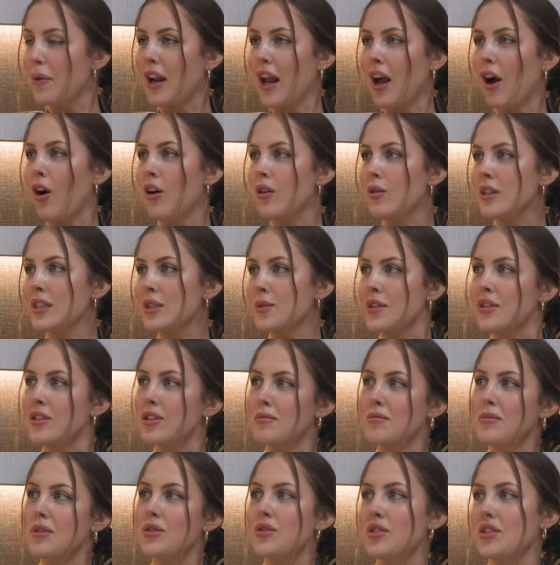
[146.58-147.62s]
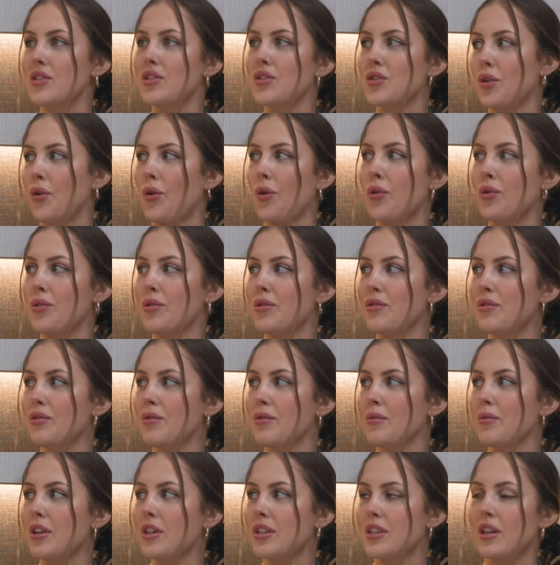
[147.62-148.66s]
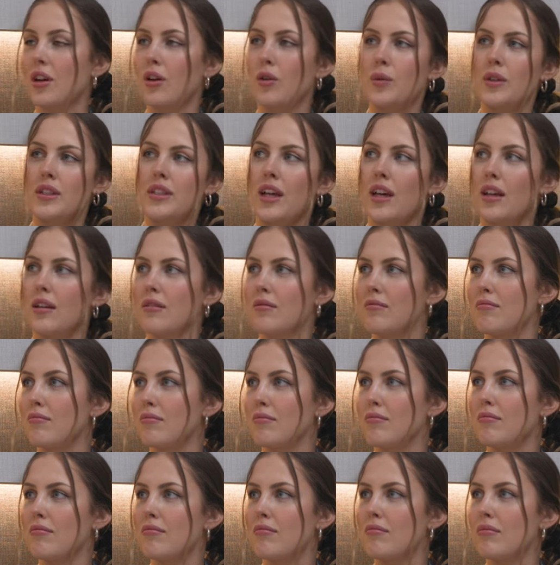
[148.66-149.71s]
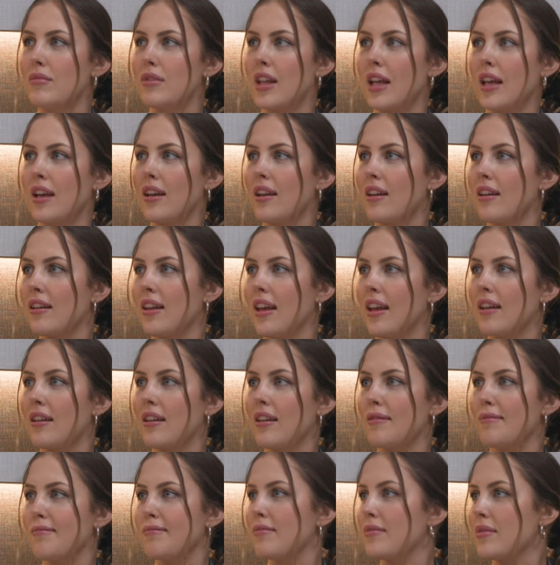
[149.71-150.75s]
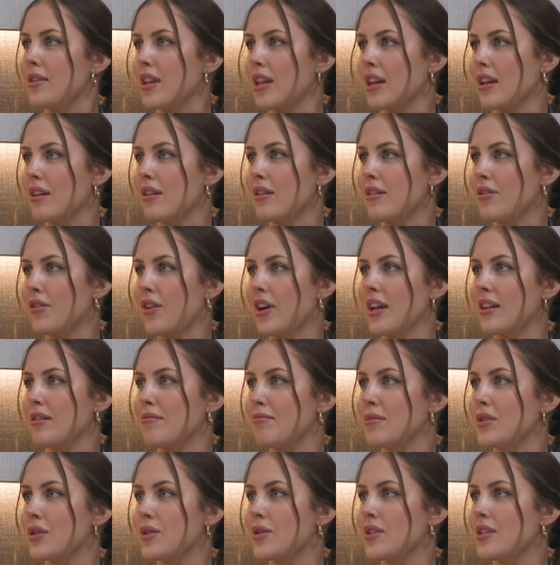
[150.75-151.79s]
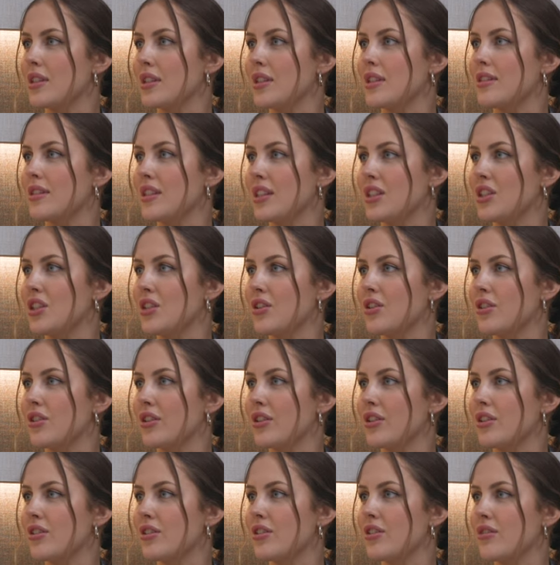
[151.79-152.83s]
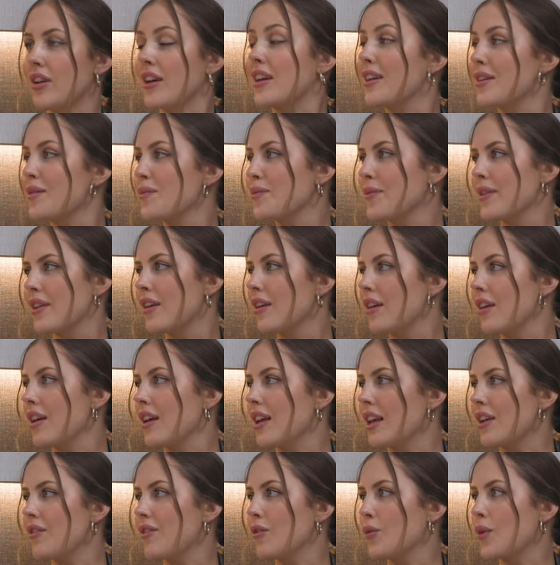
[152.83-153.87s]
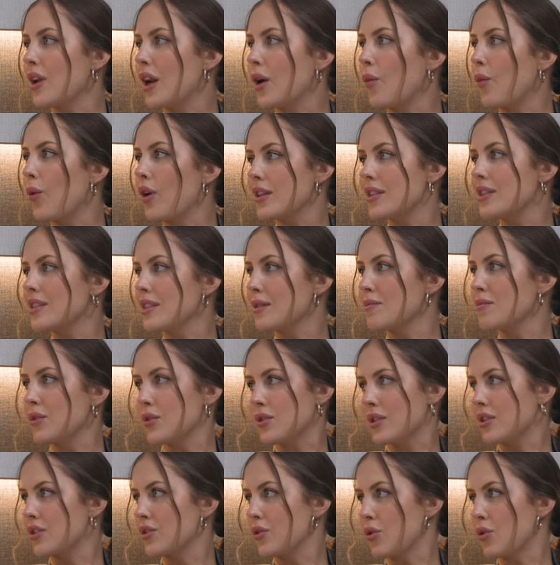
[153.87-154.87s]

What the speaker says: But I always went to music school because I always had like great music teachers. Like, even when I wasn't in music